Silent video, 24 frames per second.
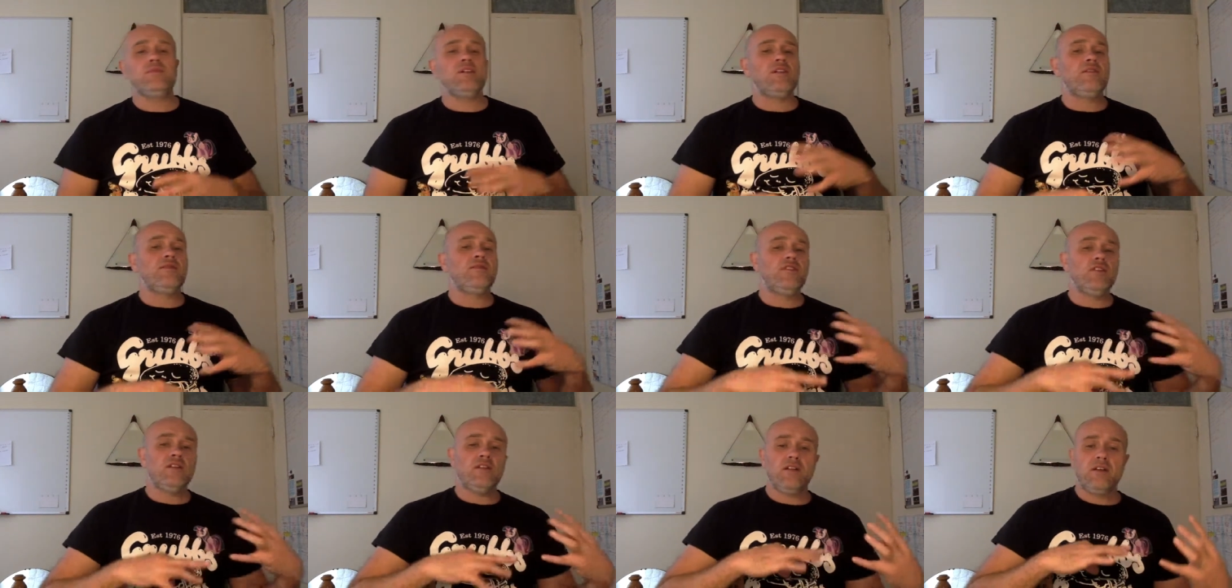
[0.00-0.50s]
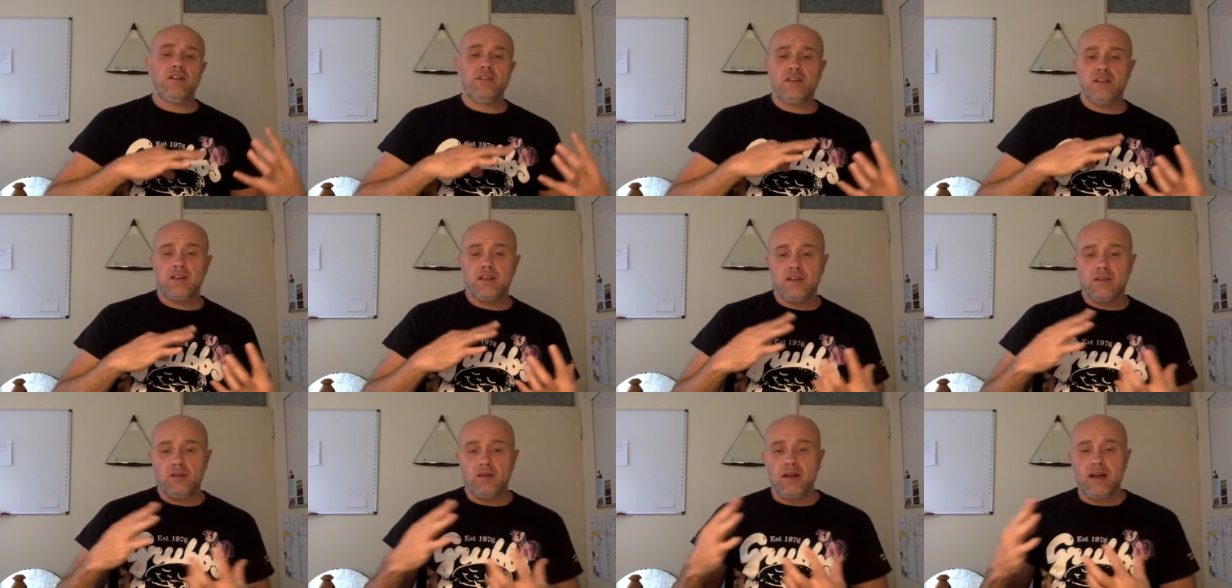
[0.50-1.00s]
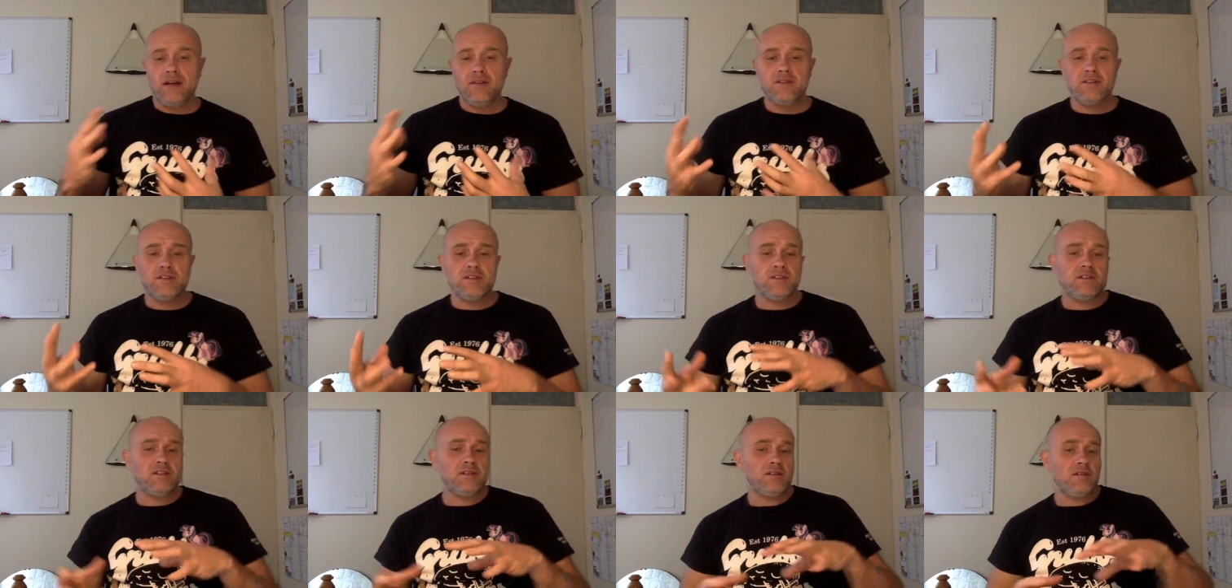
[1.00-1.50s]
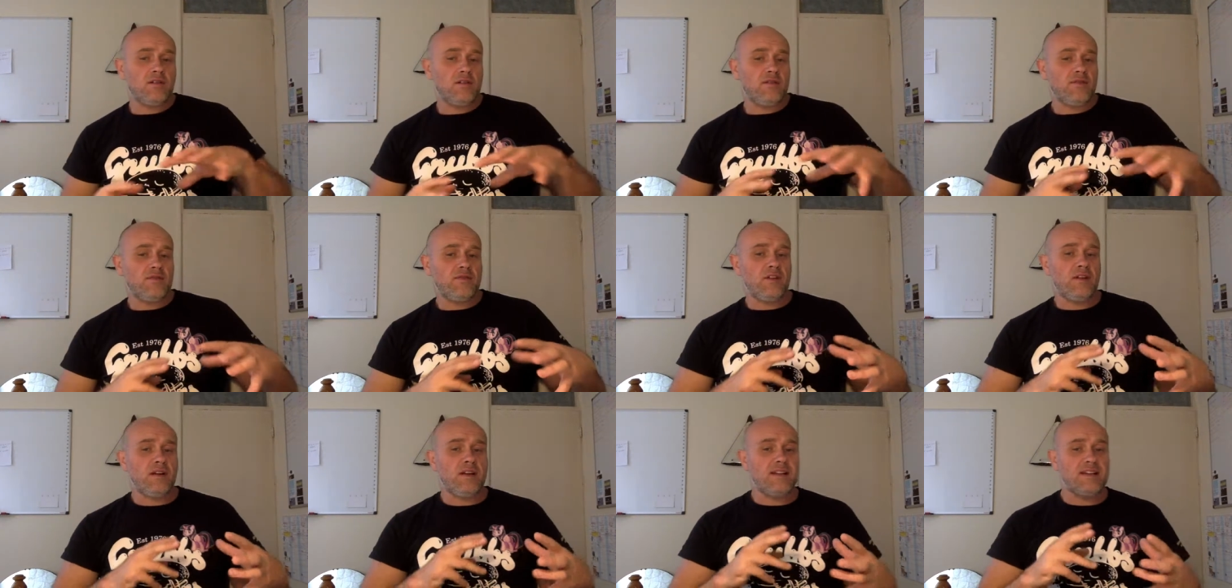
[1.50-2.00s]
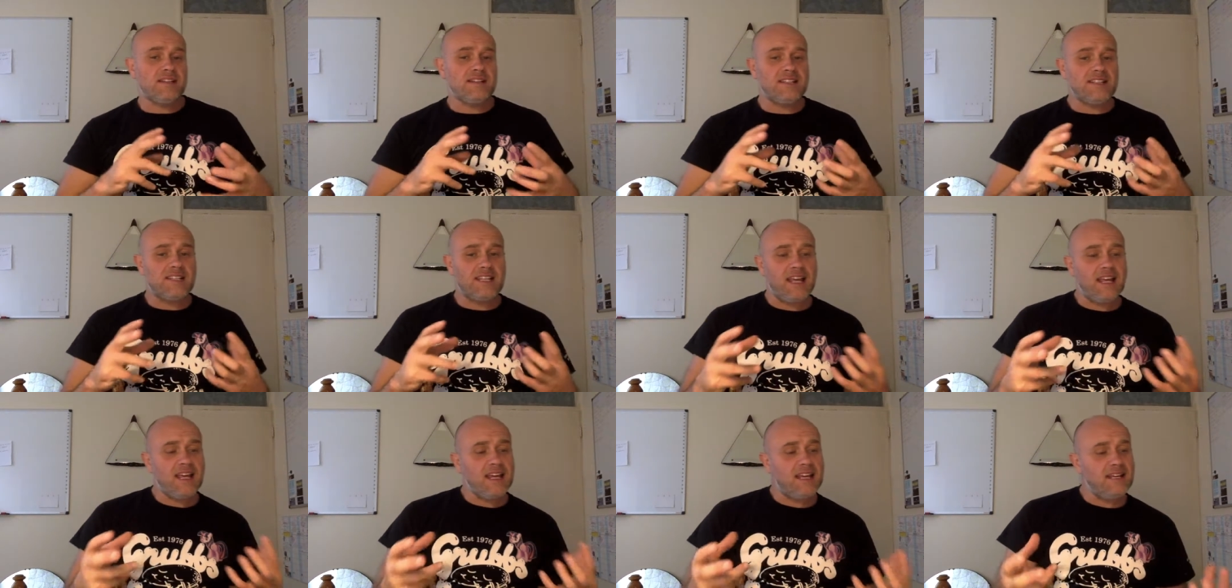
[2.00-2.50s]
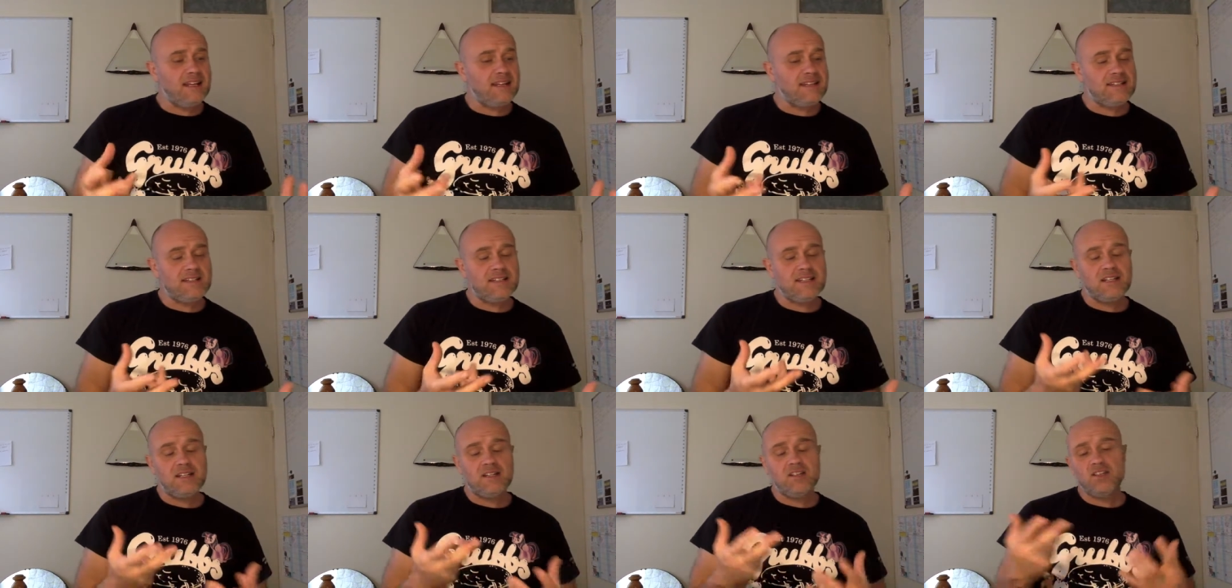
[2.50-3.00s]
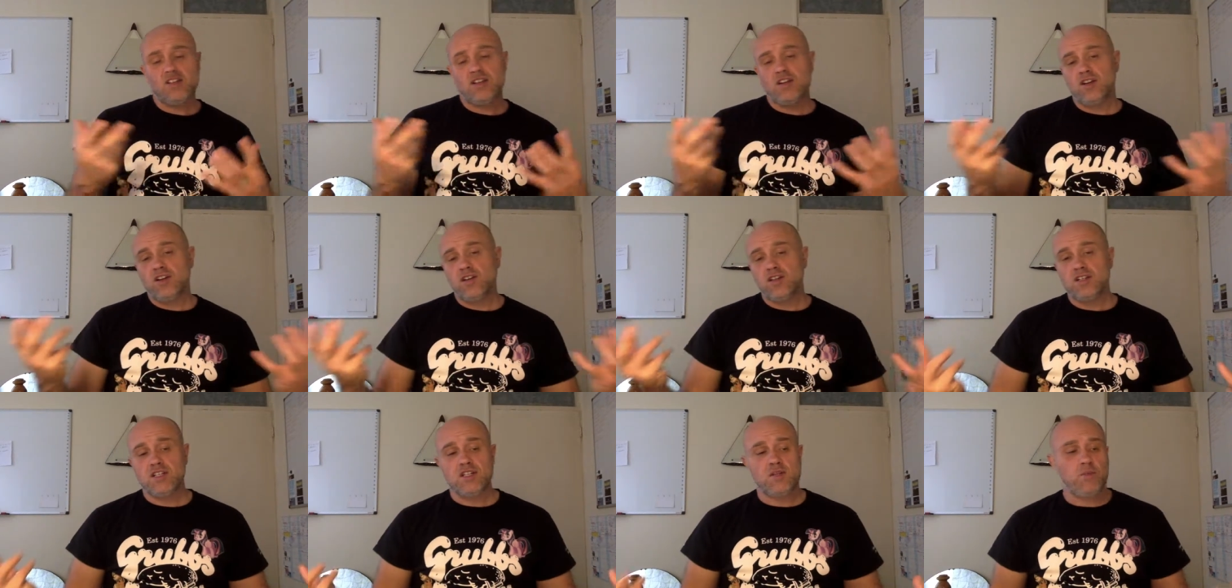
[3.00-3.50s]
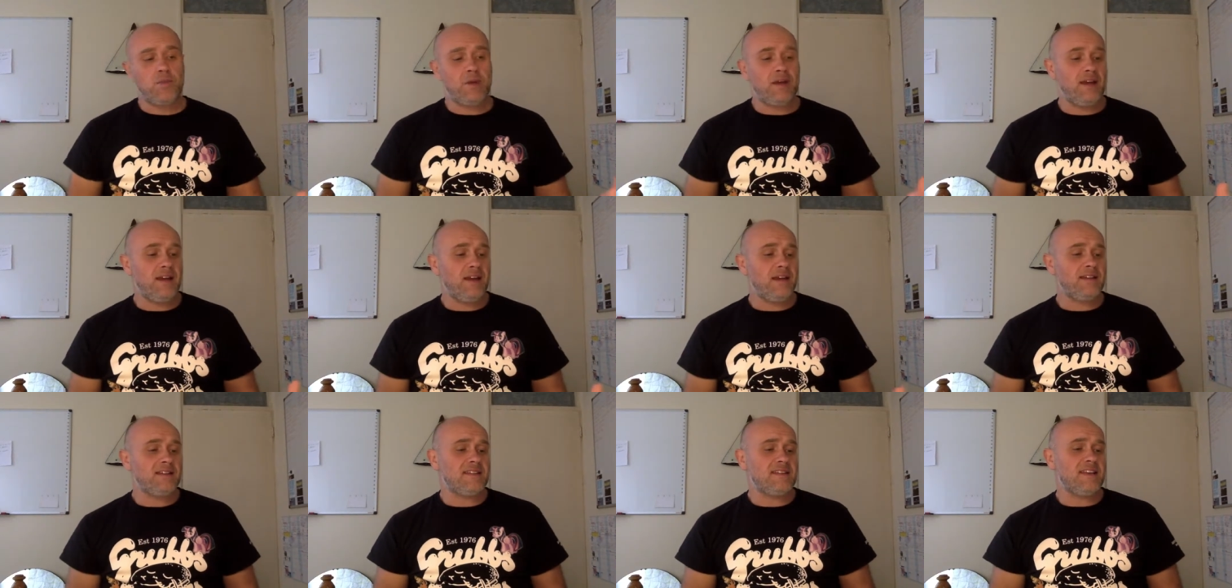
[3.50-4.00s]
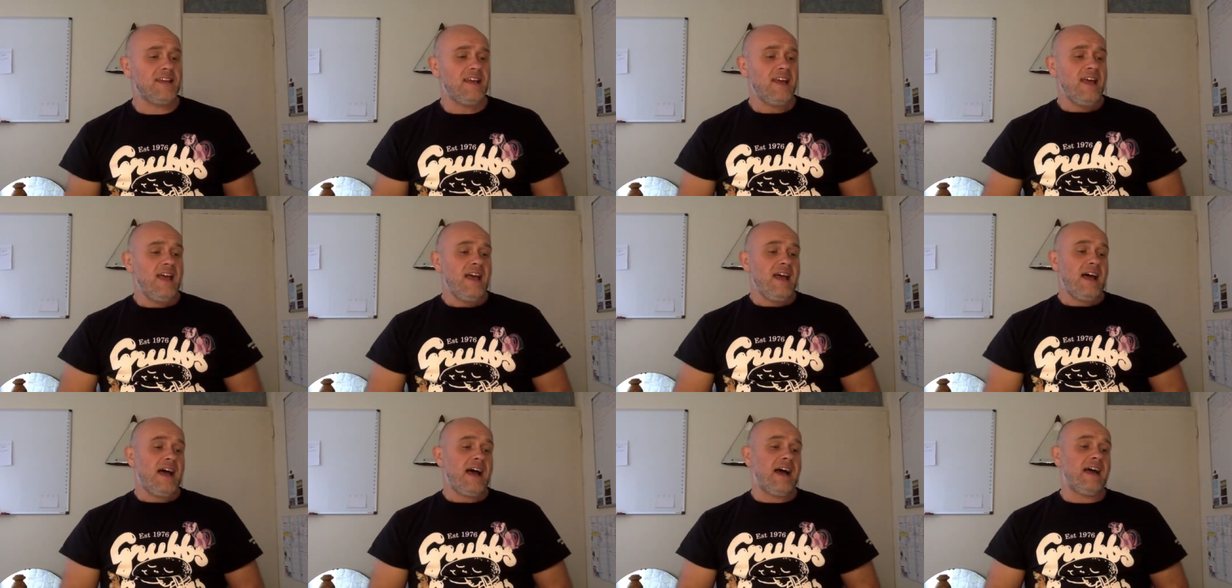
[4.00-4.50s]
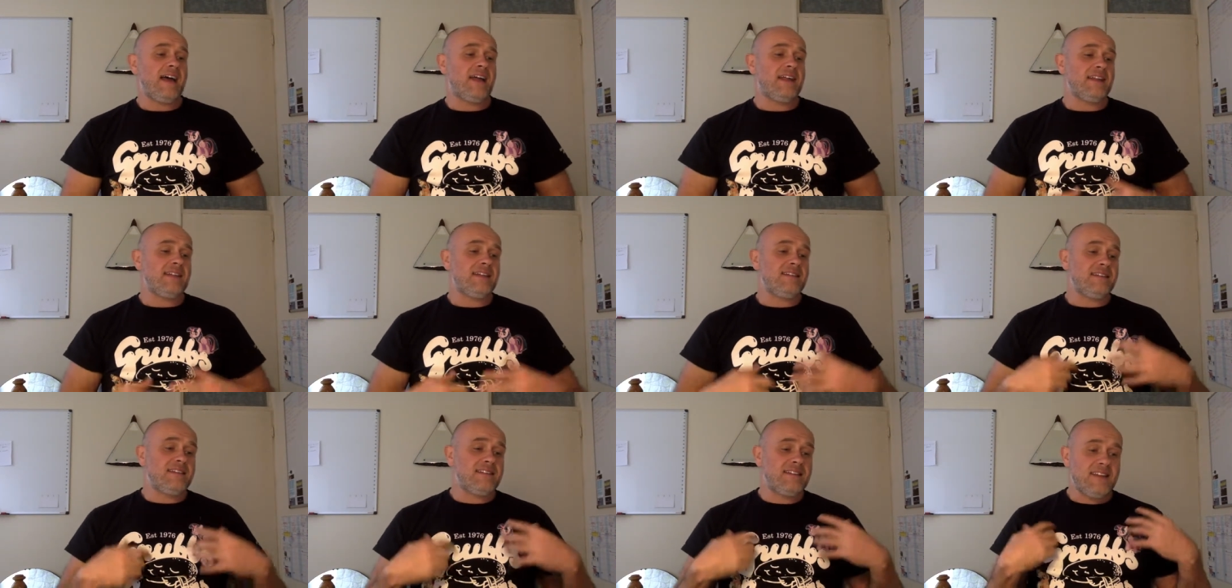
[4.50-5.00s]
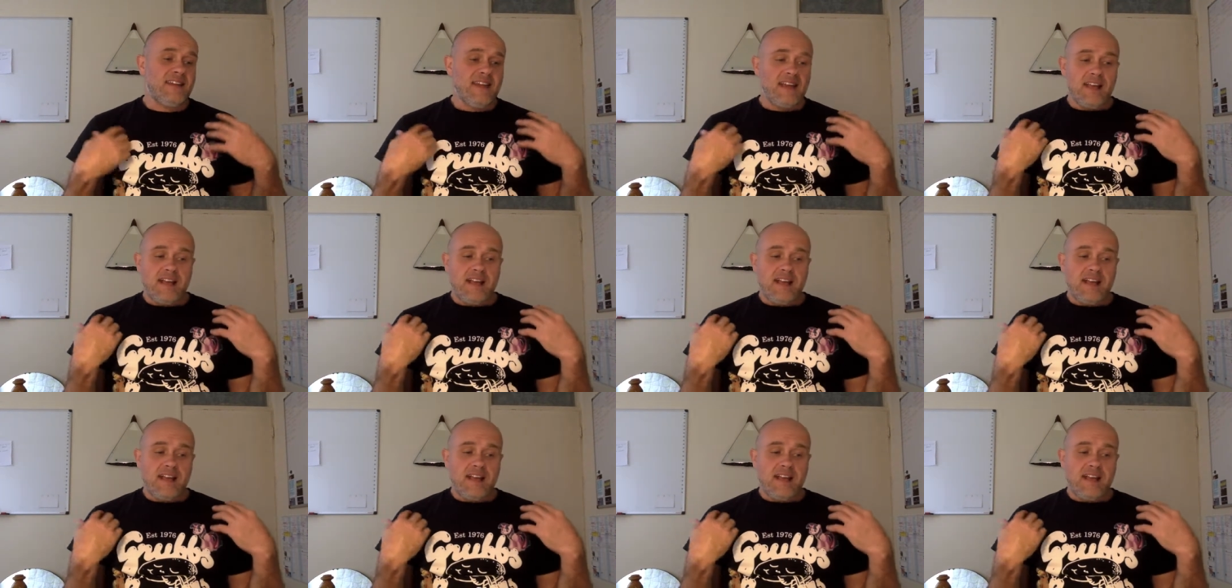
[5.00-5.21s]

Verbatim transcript: Don't feel like that you have to sort of like stay in a certain space and